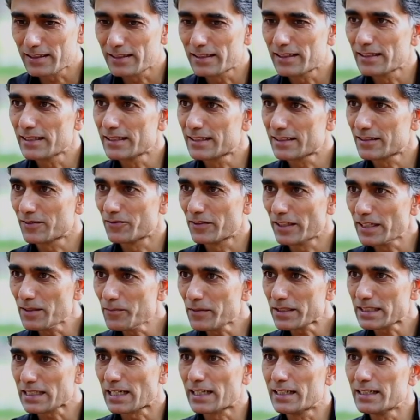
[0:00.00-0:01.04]
it's very
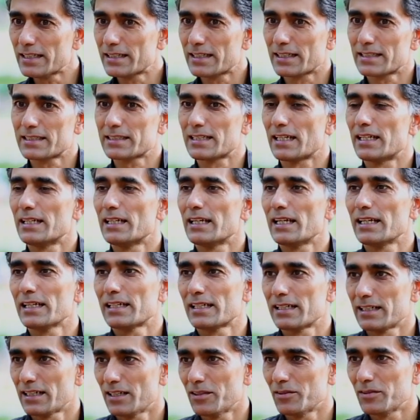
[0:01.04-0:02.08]
much untouched,
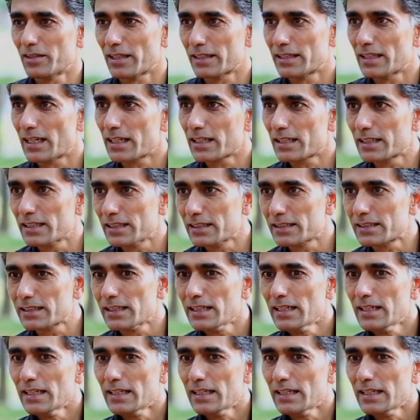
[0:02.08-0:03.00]
unlike how Ladakh is.